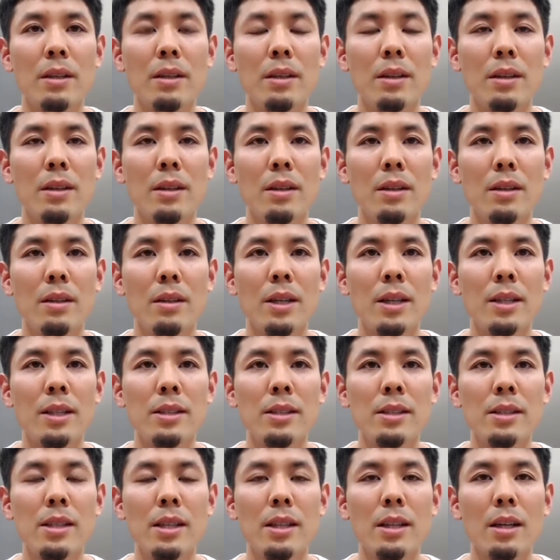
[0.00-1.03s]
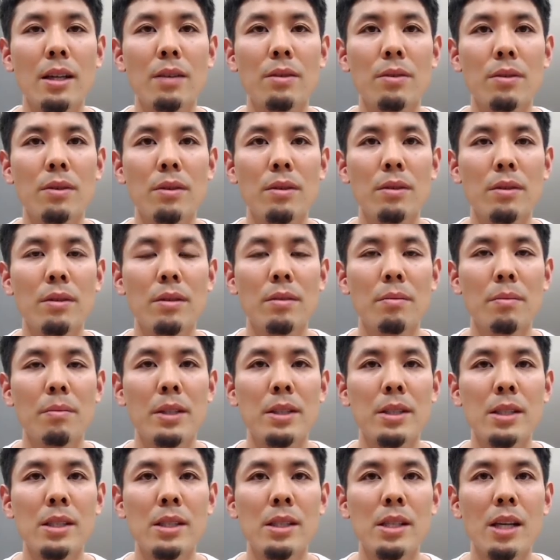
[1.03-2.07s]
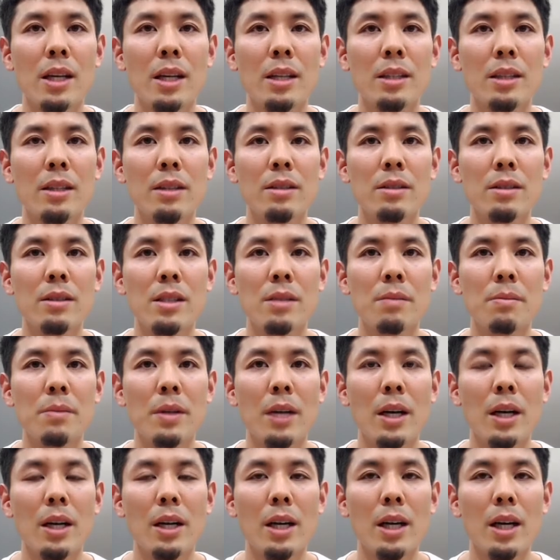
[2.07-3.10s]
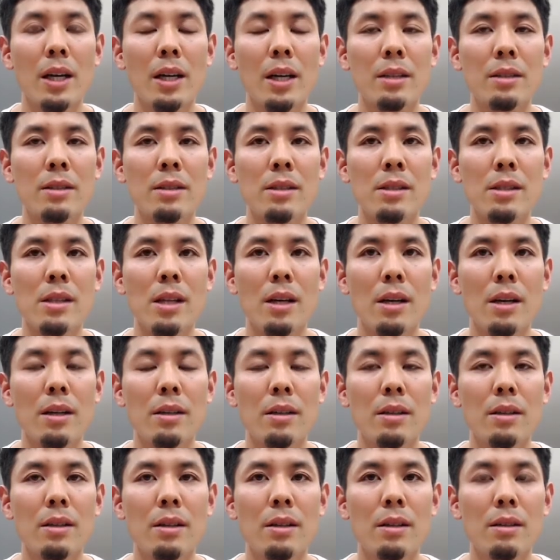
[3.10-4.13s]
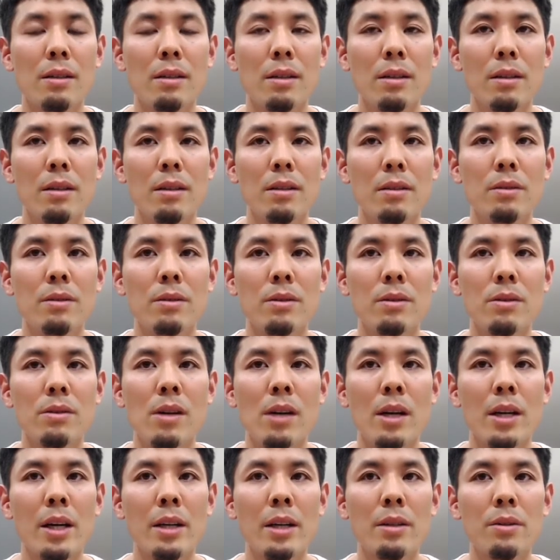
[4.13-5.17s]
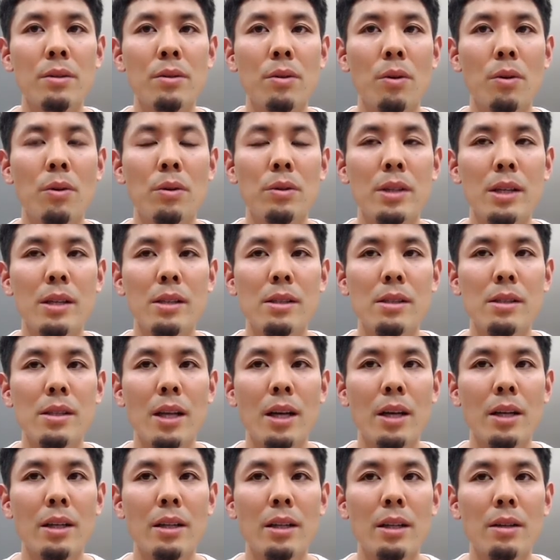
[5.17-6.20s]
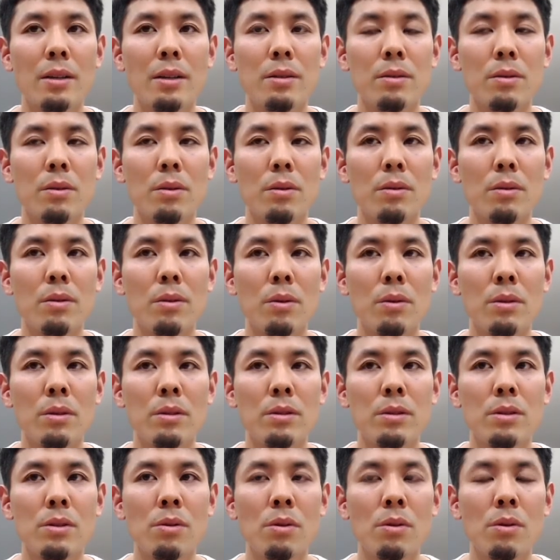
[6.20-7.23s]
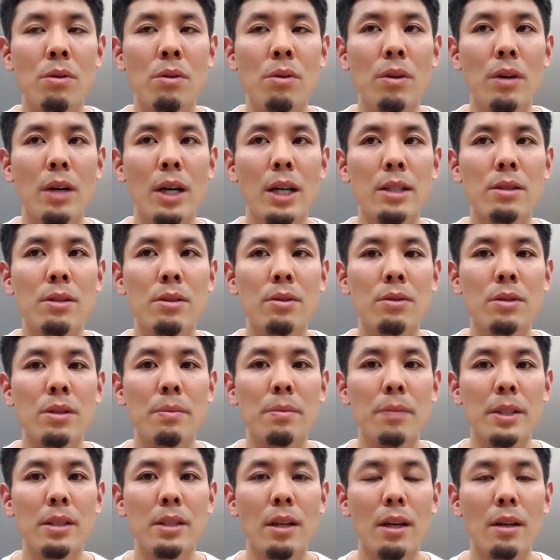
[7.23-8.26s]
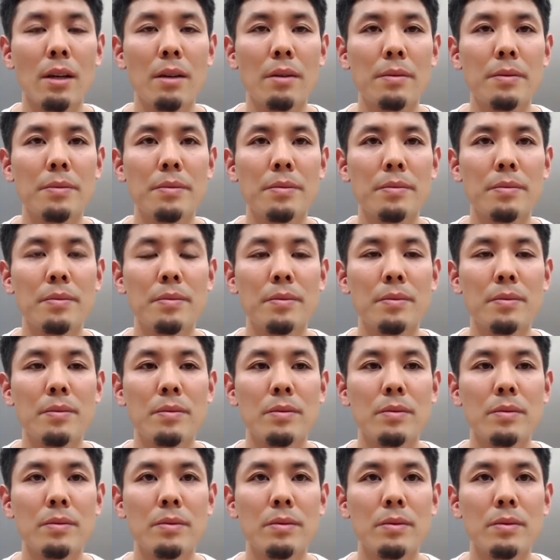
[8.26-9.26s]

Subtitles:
For this purpose, we utilized a method called Lookalike audience targeting, developed by the machine learning team within LINE.